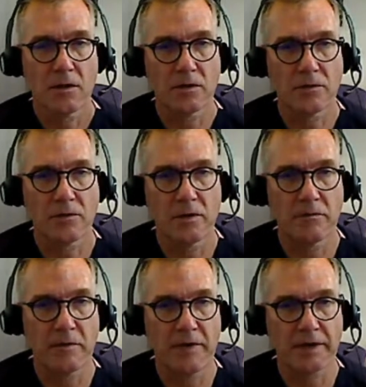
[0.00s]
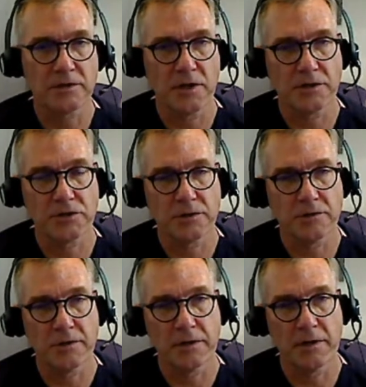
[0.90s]
on
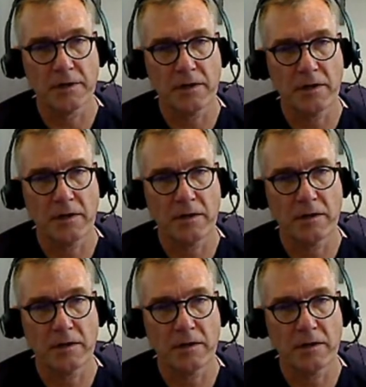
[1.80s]
vaccination uh,